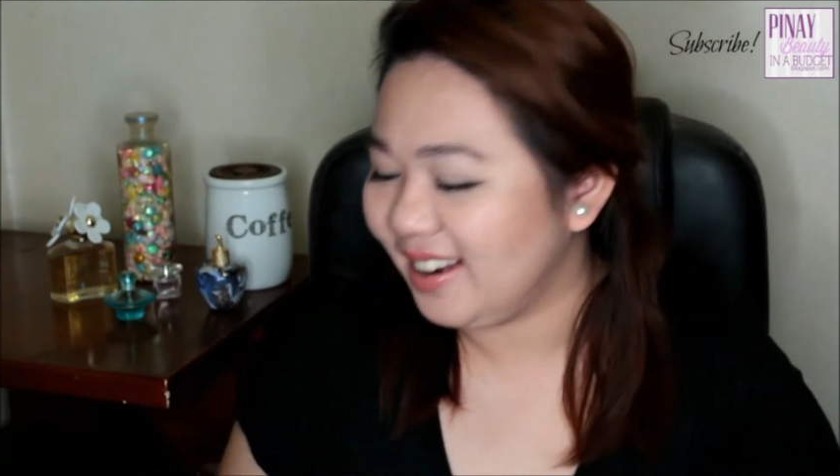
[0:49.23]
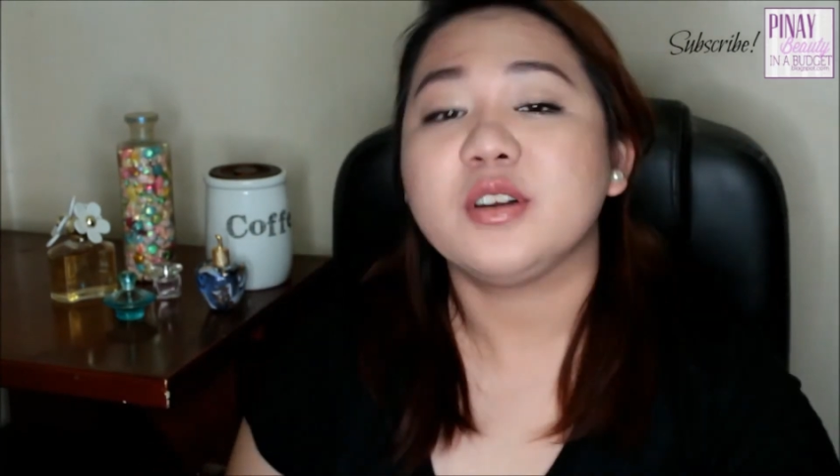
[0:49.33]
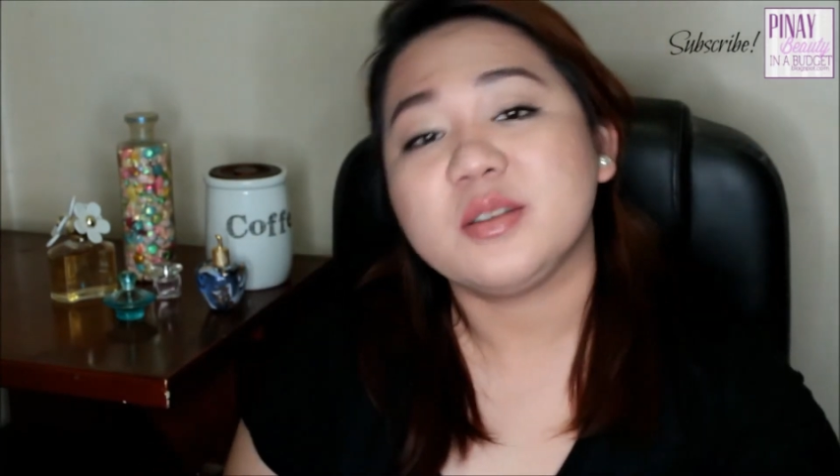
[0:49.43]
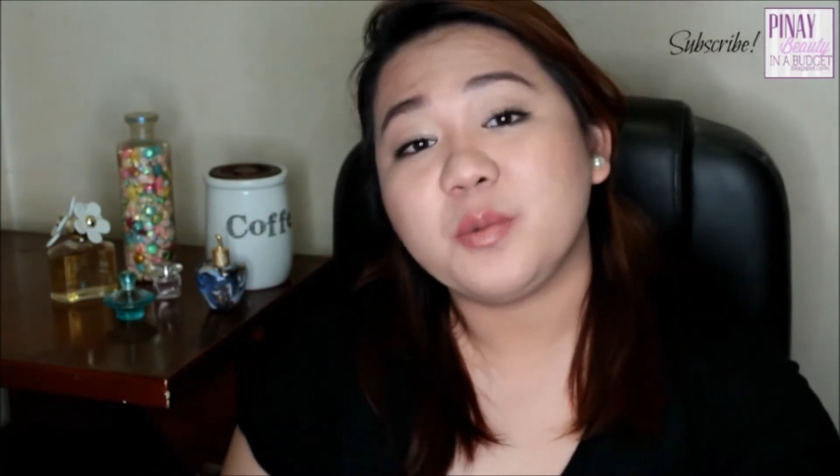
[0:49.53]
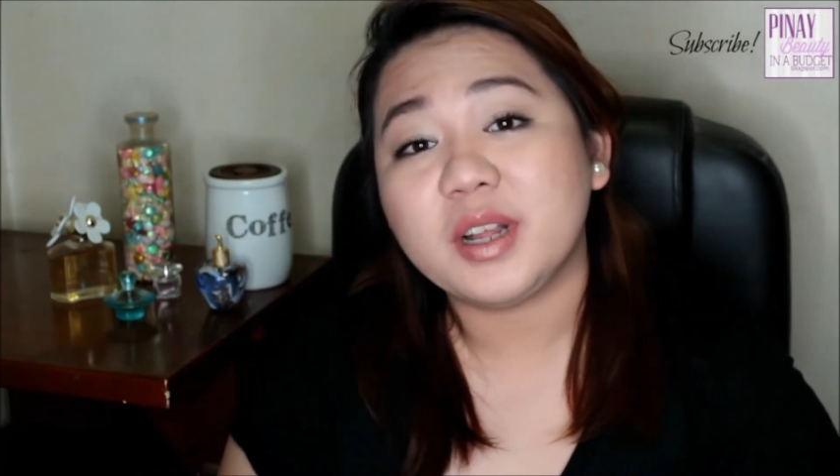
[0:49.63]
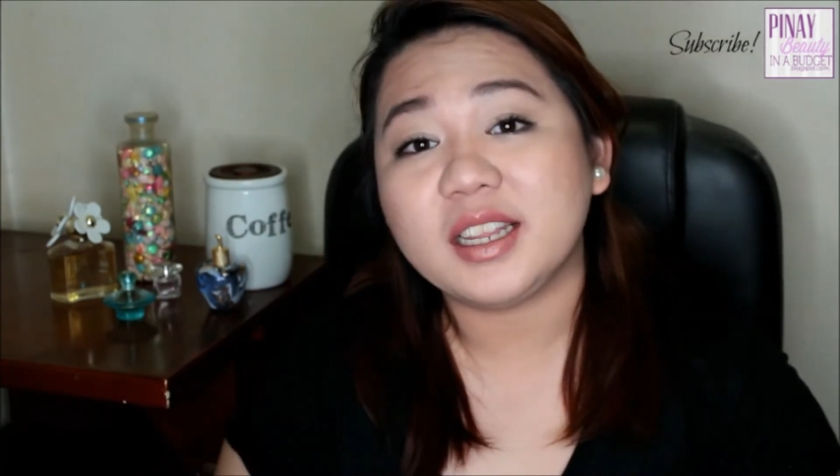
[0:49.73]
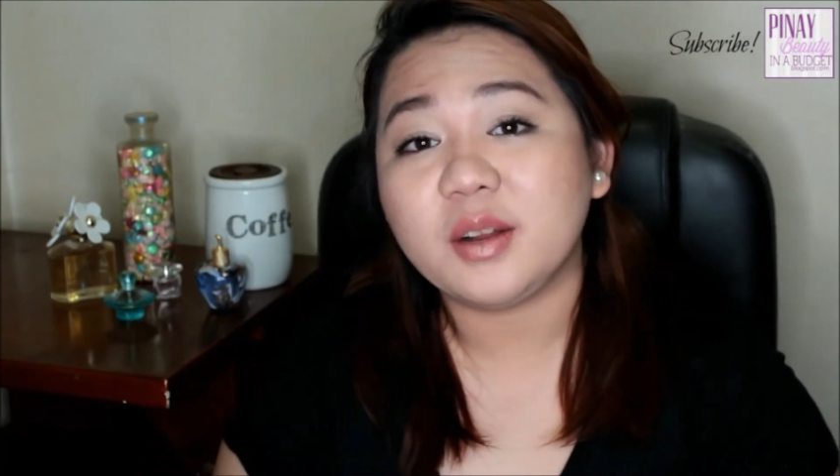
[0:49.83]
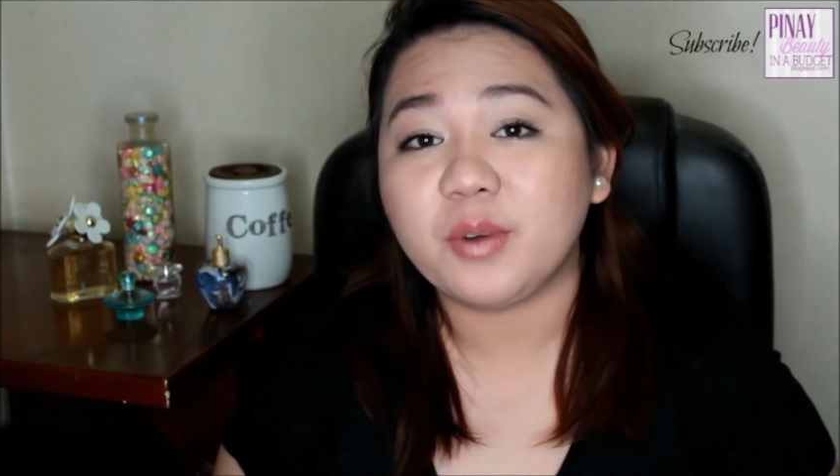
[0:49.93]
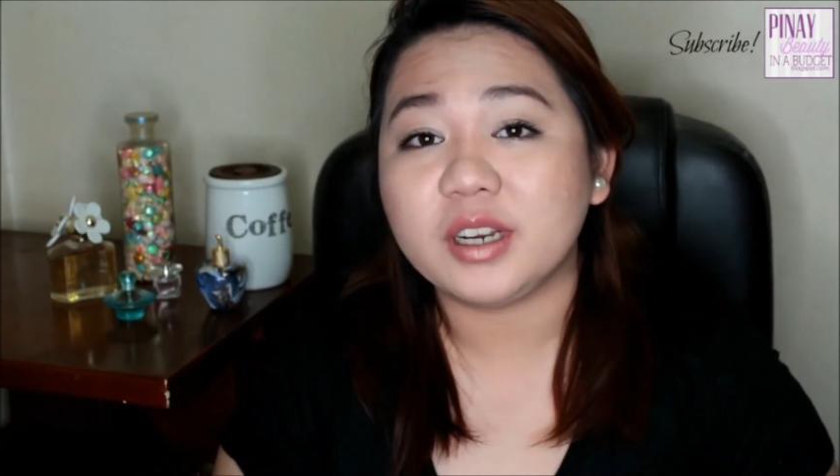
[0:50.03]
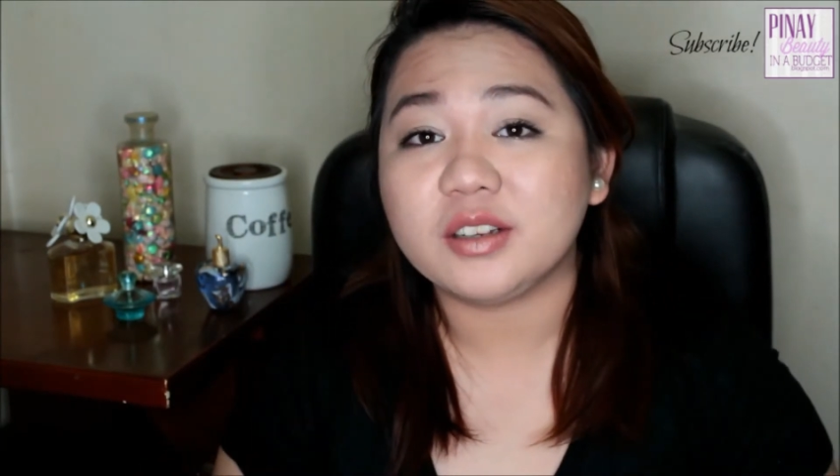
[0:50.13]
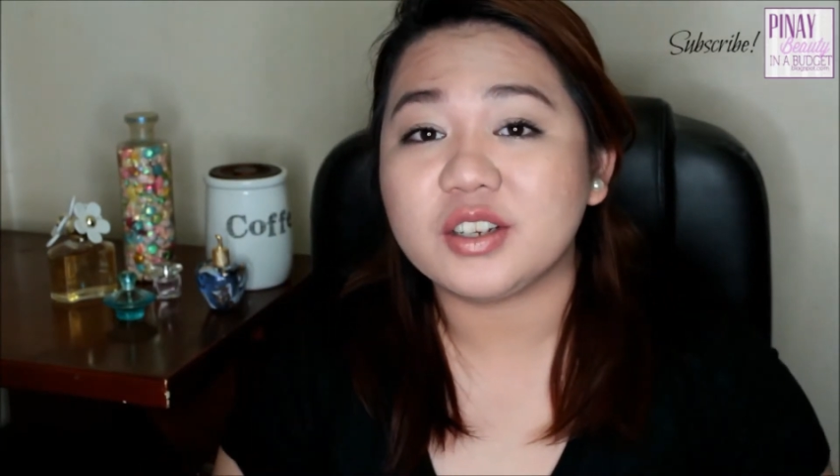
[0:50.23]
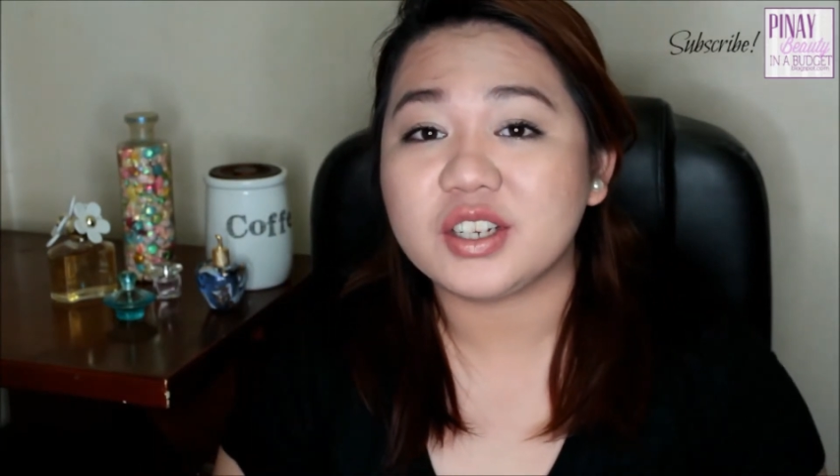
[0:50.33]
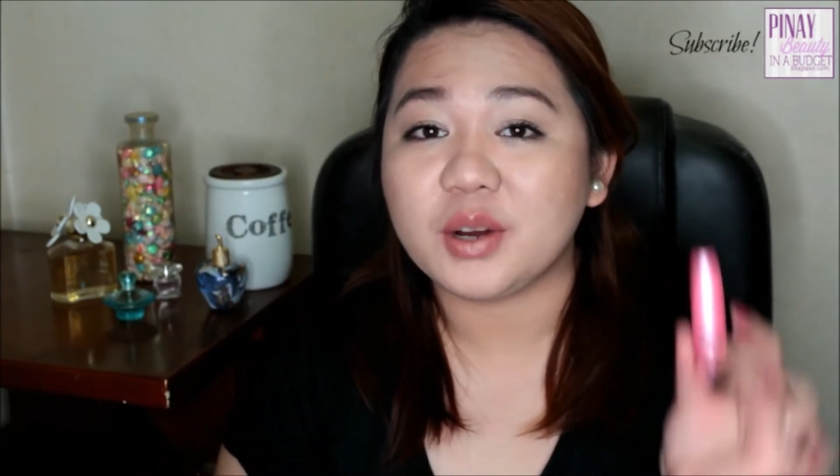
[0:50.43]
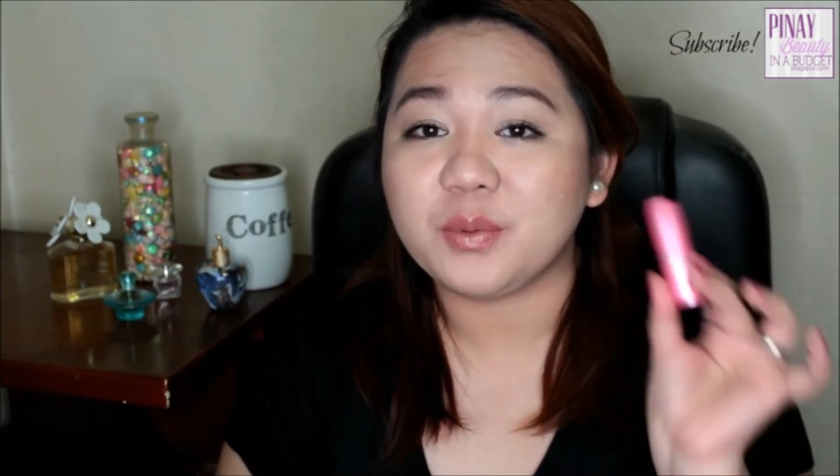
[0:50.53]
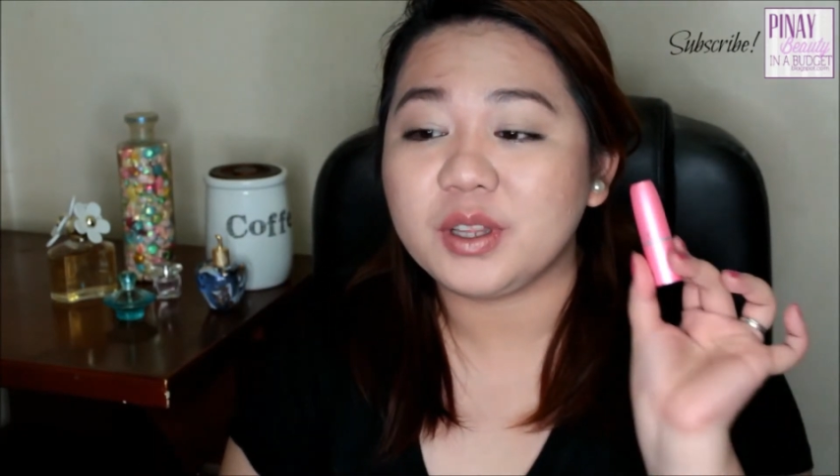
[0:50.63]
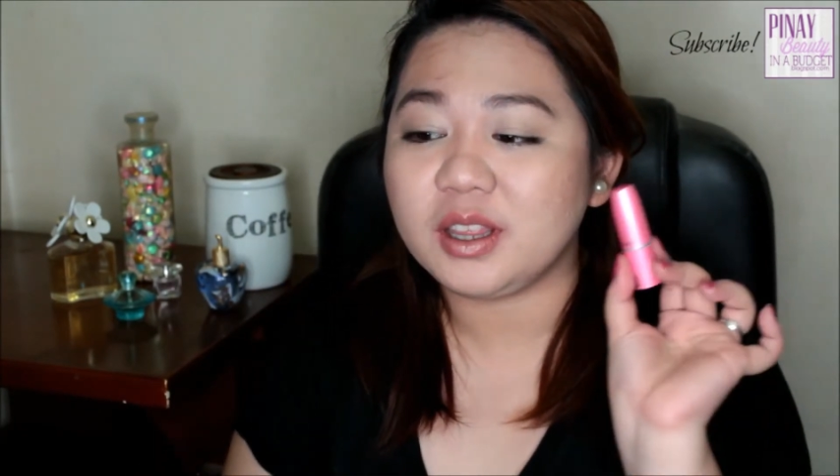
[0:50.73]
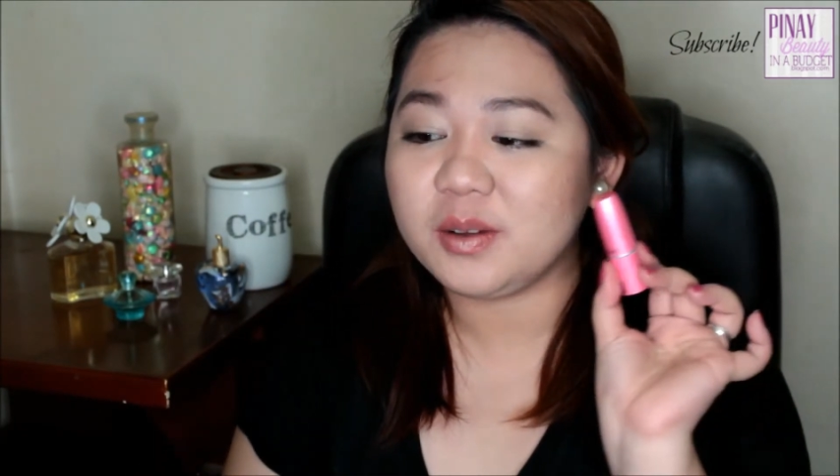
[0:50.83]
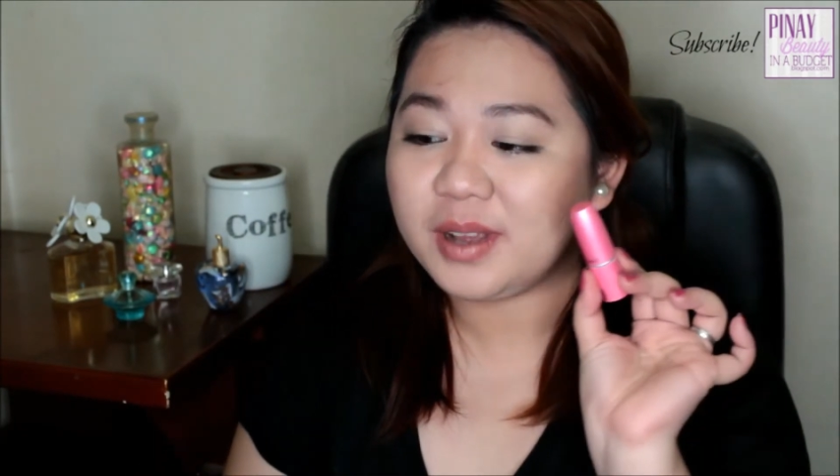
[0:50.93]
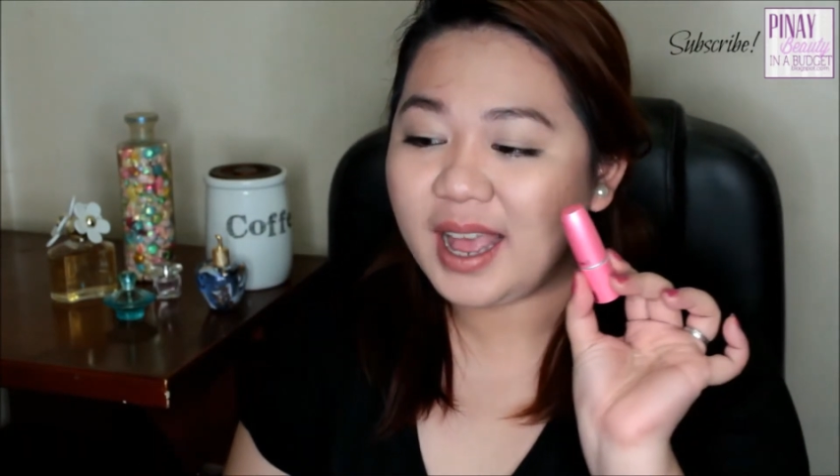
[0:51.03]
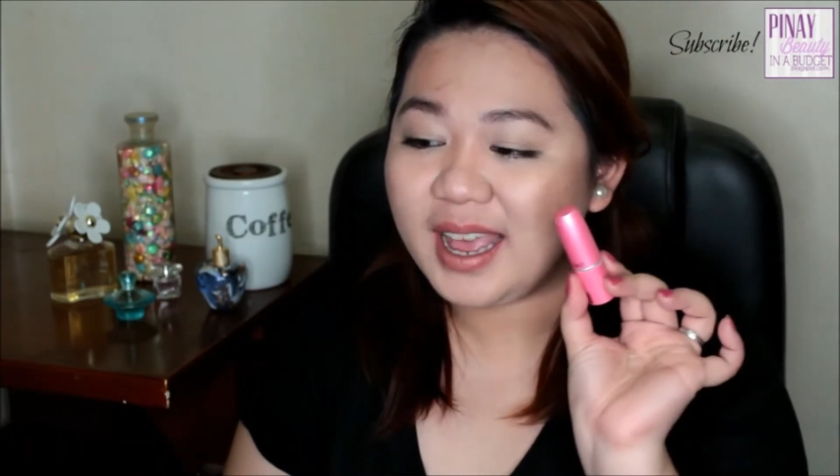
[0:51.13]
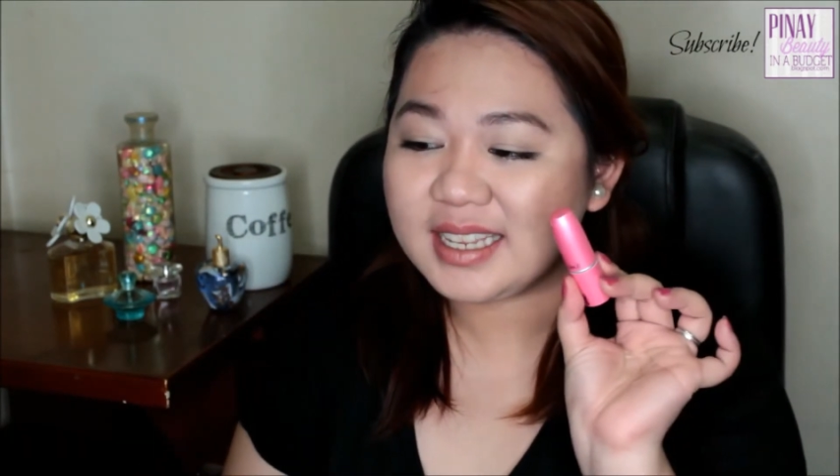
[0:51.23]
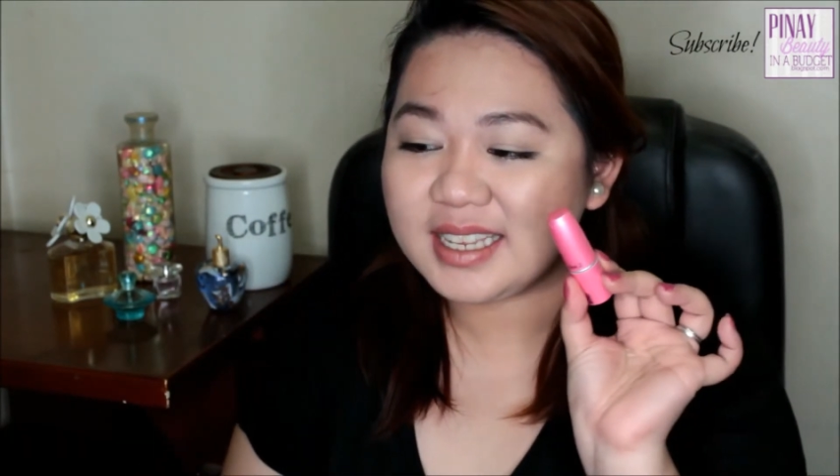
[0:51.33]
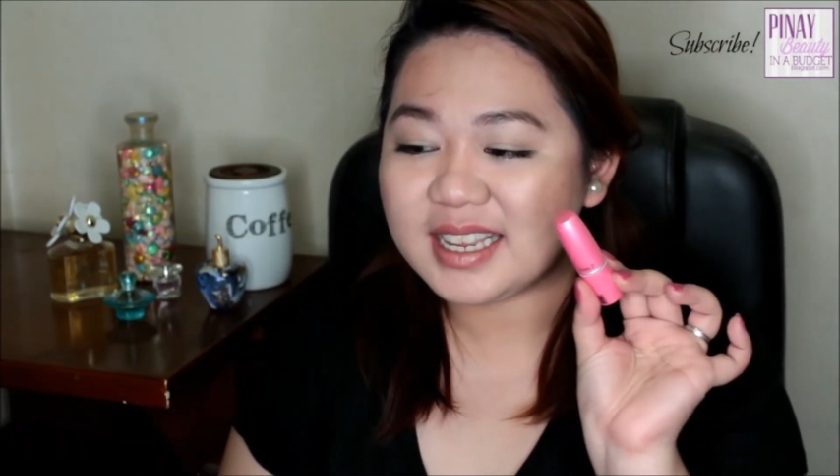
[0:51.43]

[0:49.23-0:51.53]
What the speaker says: First one that I wanted to share with you guys